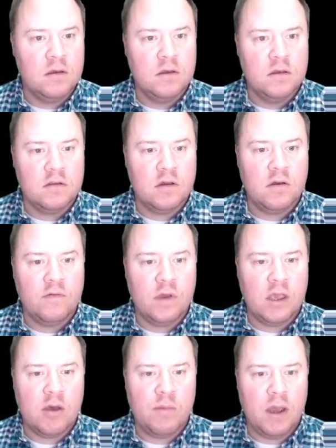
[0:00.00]
So if we
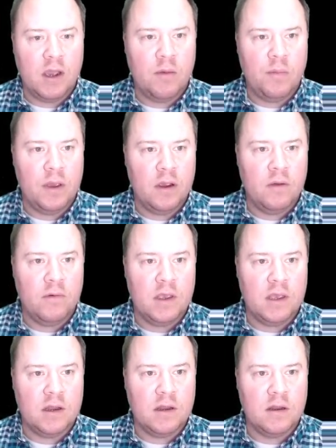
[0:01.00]
come back up here, we
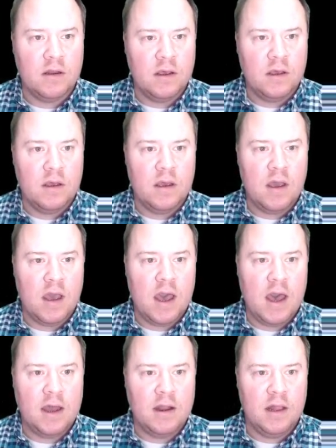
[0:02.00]
can
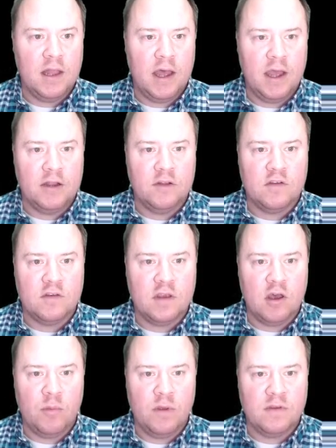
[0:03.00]
add a line just to
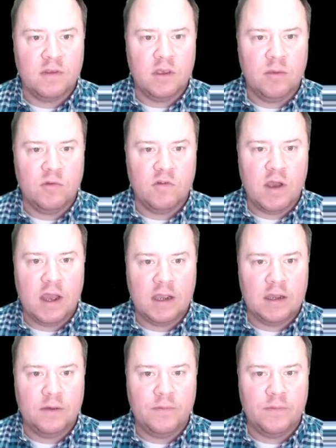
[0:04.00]
help us keep track.